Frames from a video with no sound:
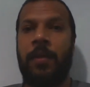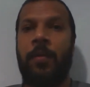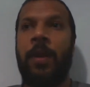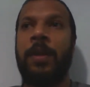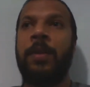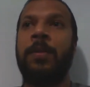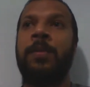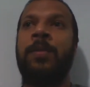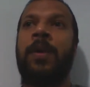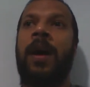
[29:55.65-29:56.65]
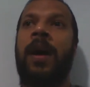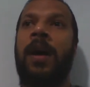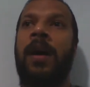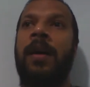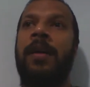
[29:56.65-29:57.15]
when you
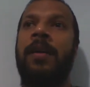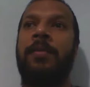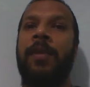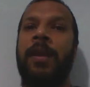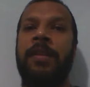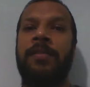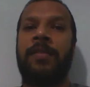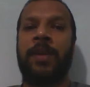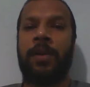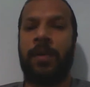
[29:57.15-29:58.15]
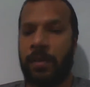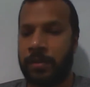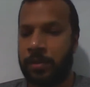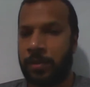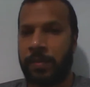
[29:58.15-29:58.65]
are ready for your
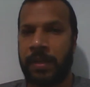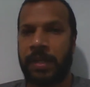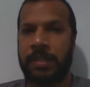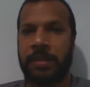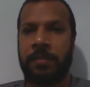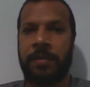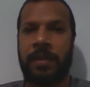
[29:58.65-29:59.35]
entrepreneurship